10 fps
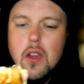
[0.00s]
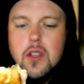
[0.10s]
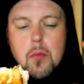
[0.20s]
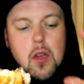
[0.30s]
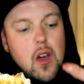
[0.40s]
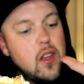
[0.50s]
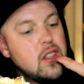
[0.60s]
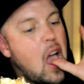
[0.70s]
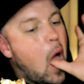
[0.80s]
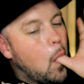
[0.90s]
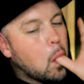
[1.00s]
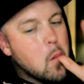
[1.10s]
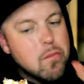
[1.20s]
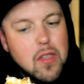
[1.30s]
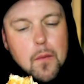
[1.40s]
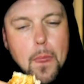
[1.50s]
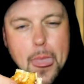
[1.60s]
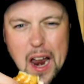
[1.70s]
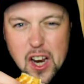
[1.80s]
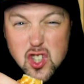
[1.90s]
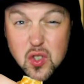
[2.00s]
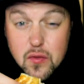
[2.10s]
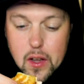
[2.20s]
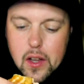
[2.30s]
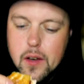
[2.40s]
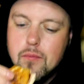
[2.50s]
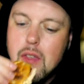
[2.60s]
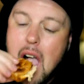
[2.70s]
To be honest, I choose villain